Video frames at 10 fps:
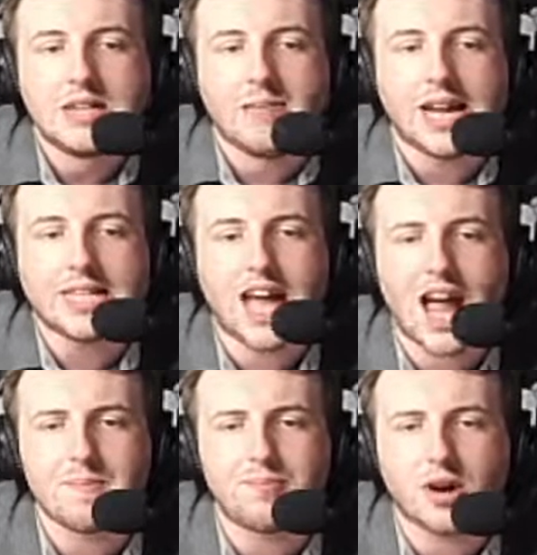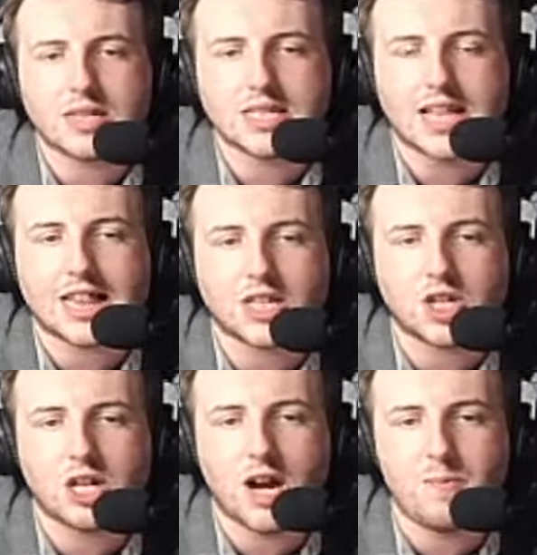Meantime, Proctor's let the
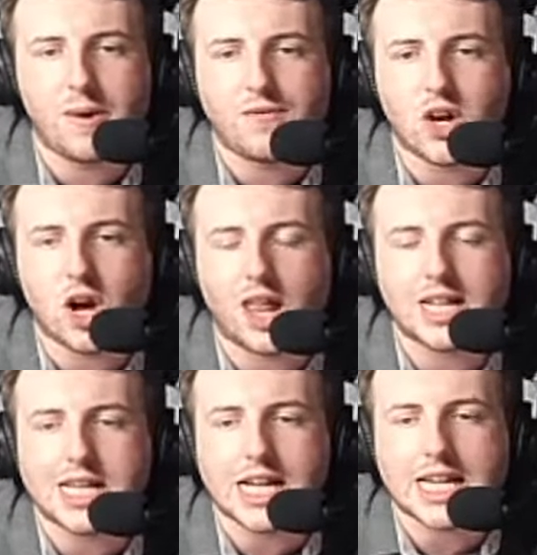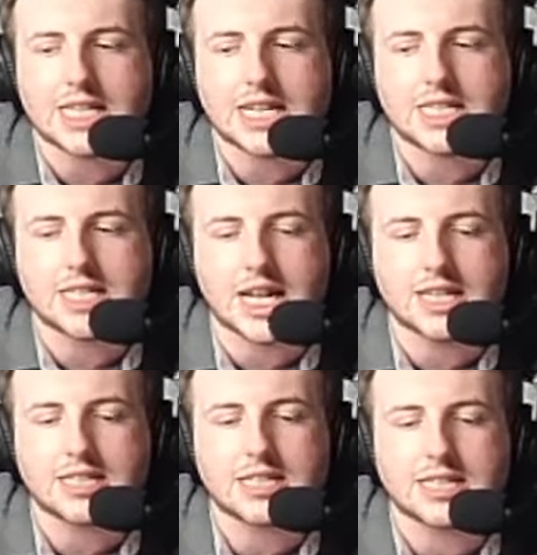door open for Colin Thurxton.
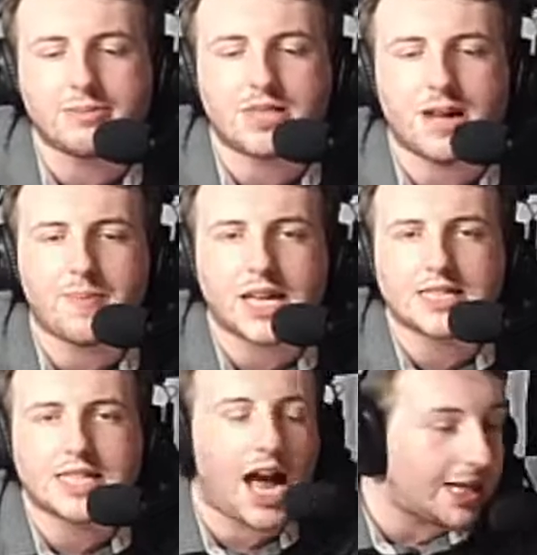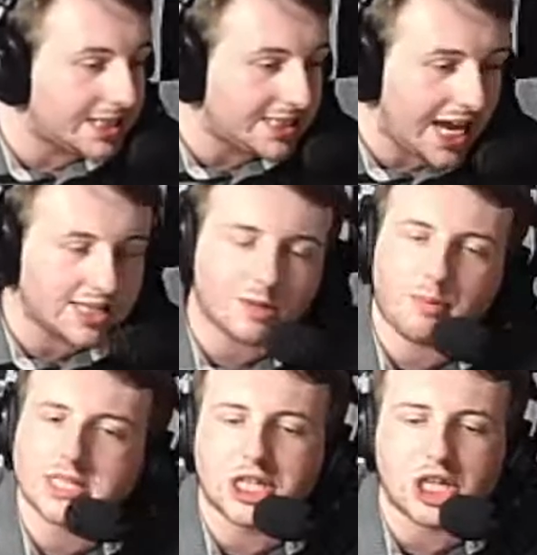Thurxton slips up the inside and takes the
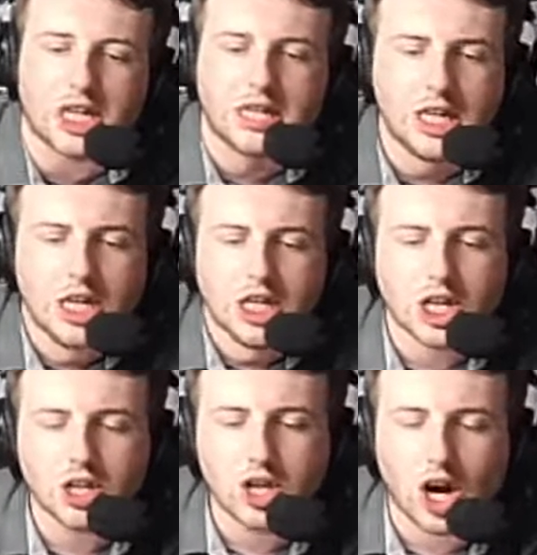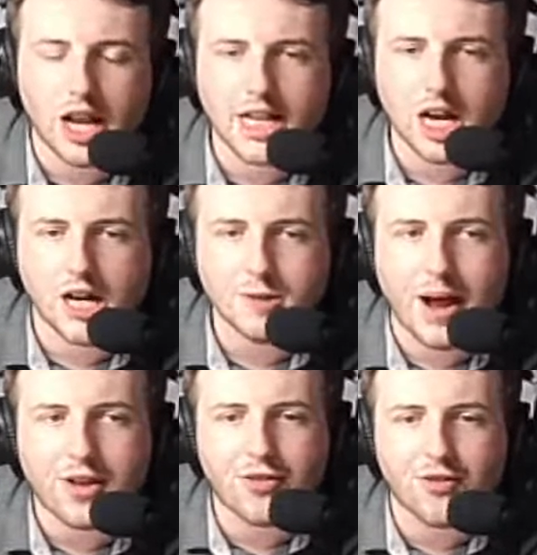position. So Colin goes
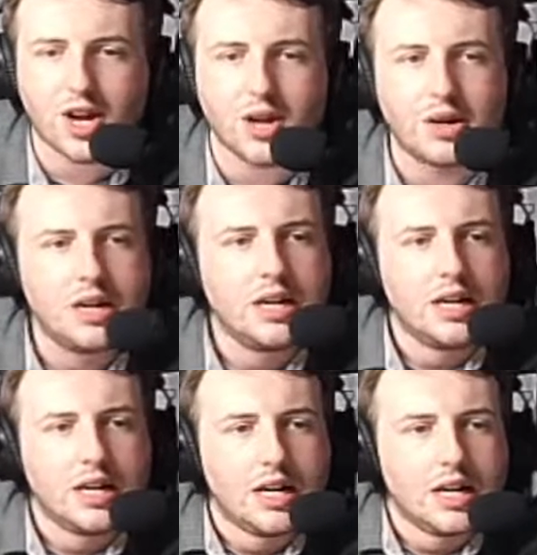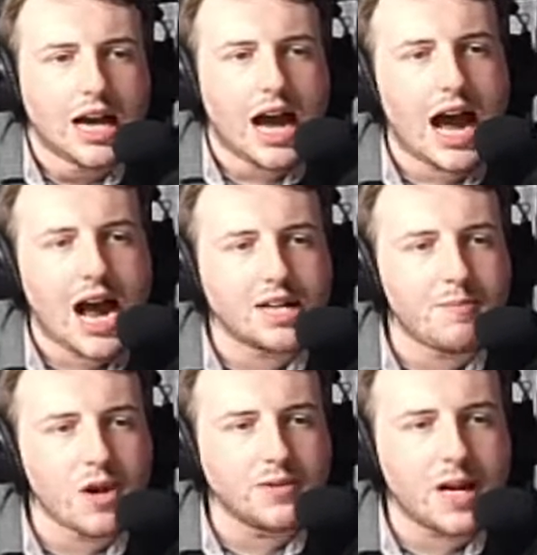back through and
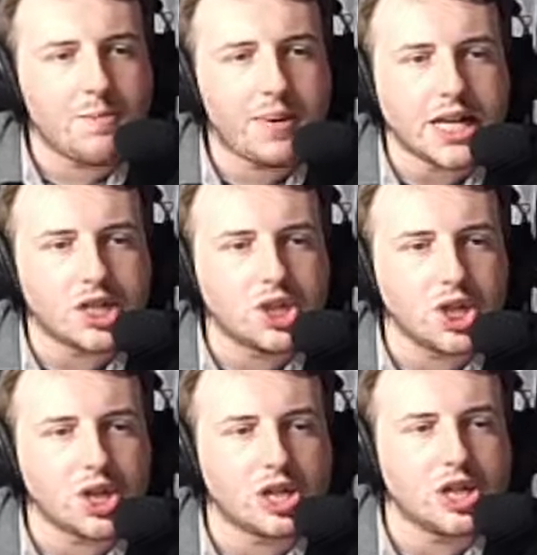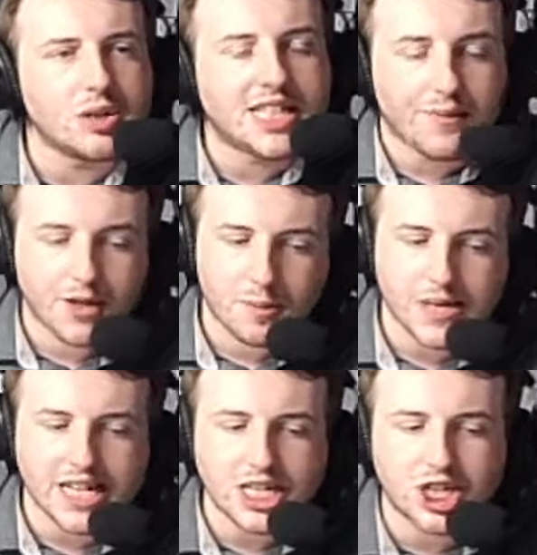moves up into 7th
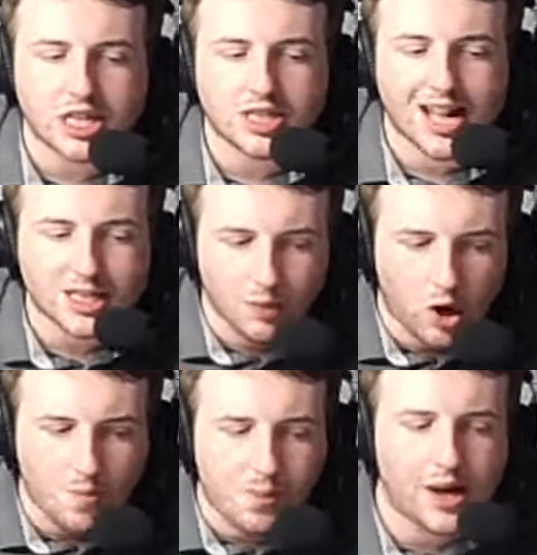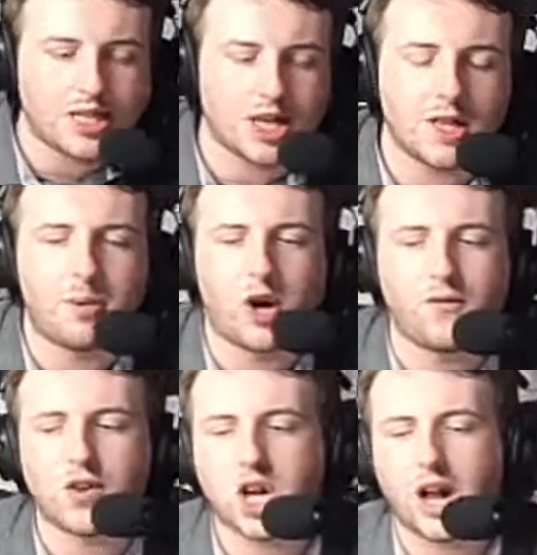position. So that's more points on the board
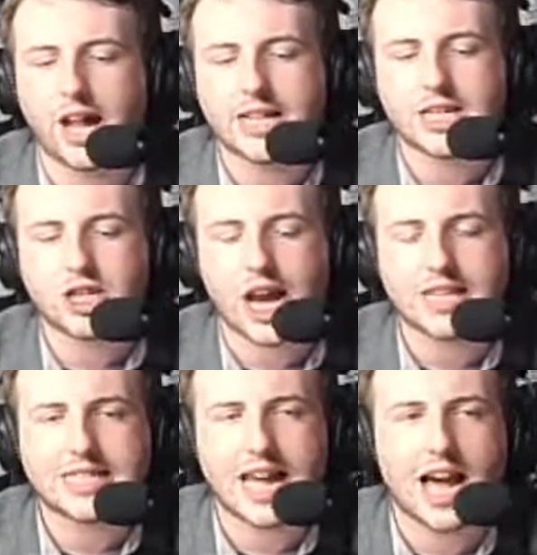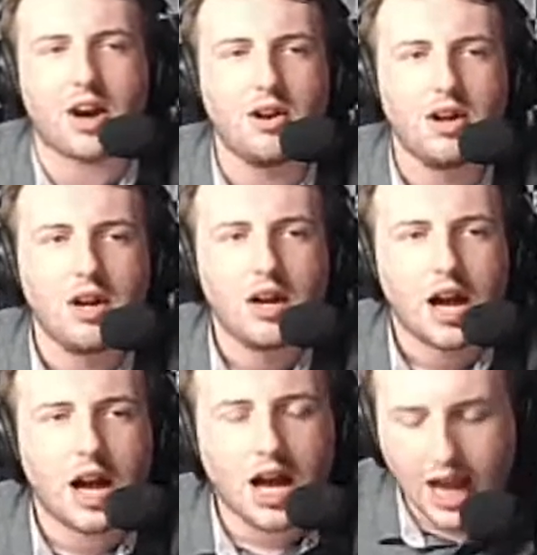for Colin to chase down
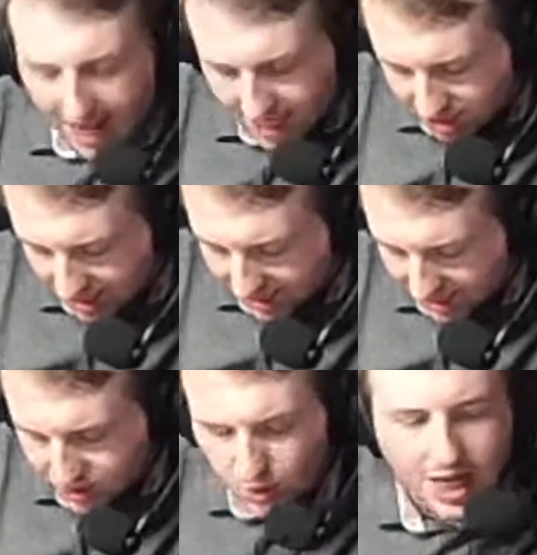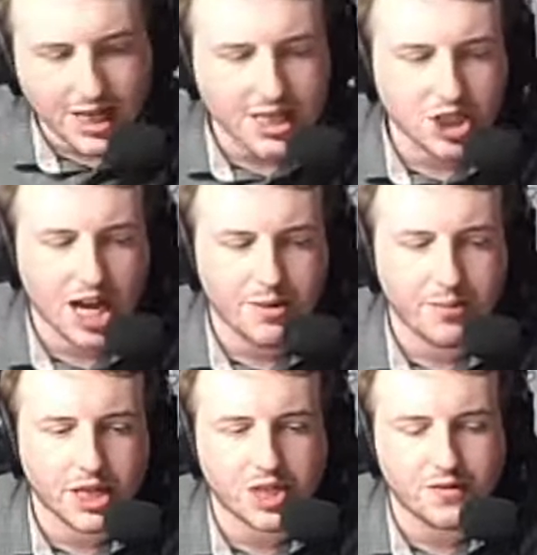Ash Sutton as well in this
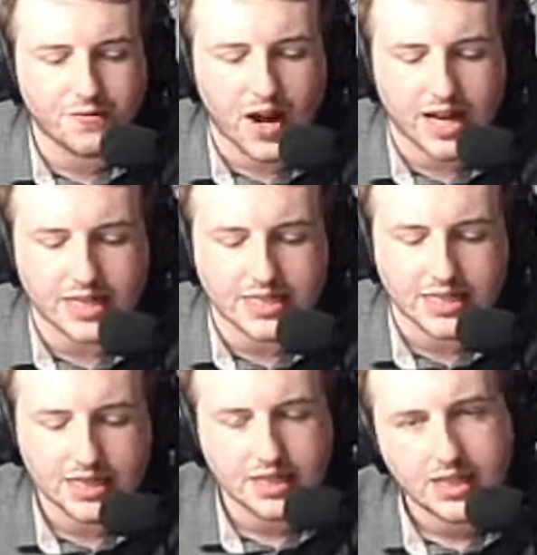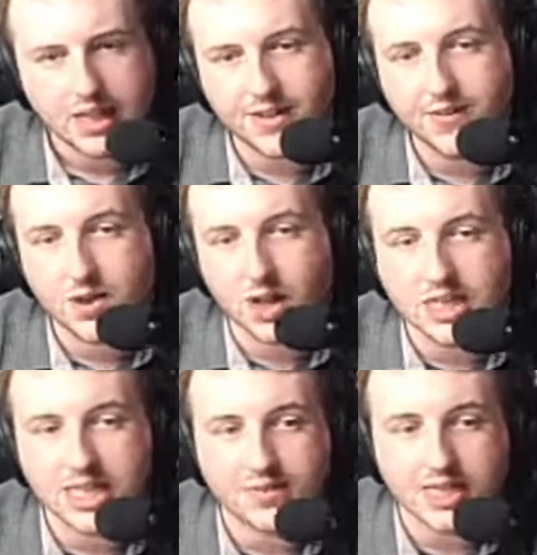championship fight. If
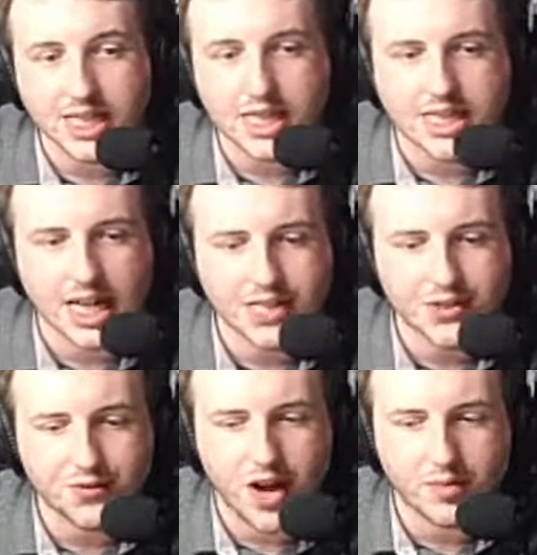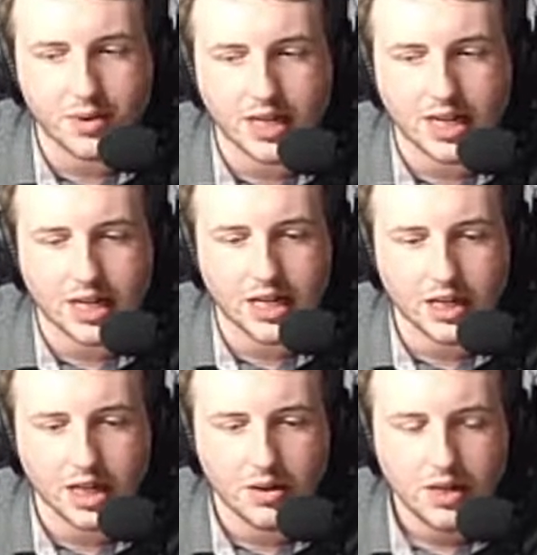Colin's even still in the title fight, we can
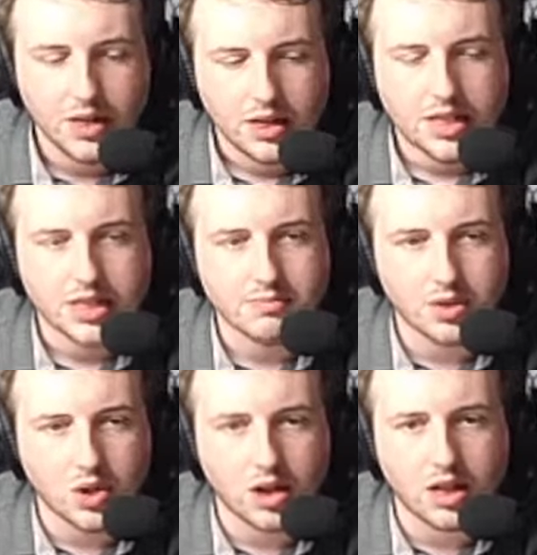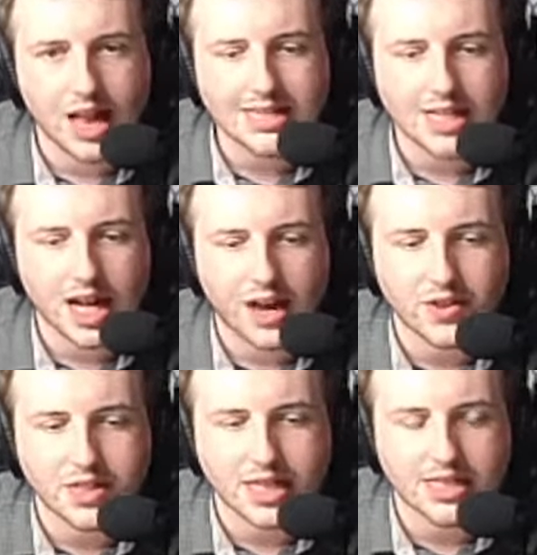argue. It's less than half the
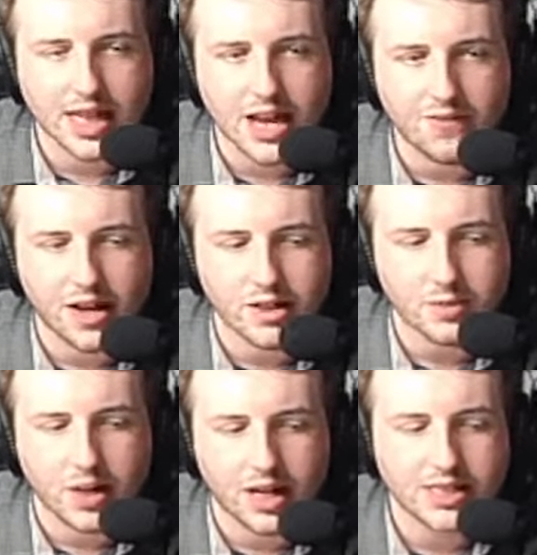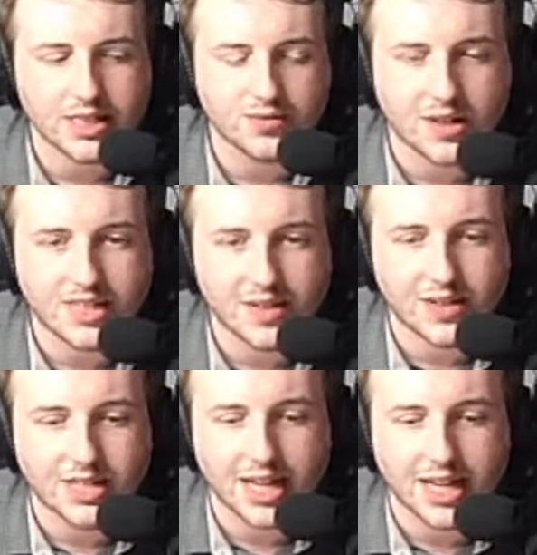season left now as well. This is round
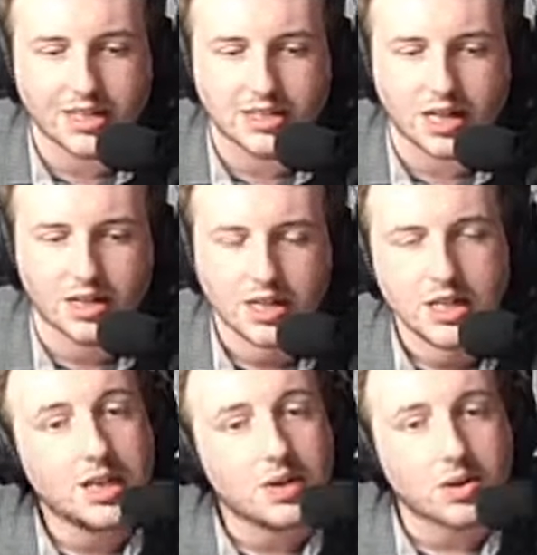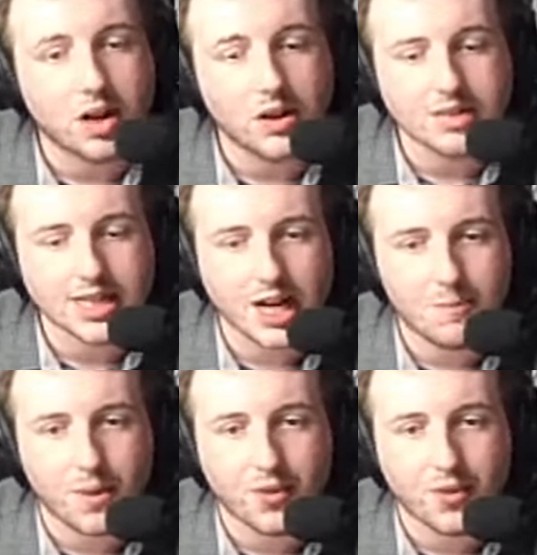17, so we're closing up on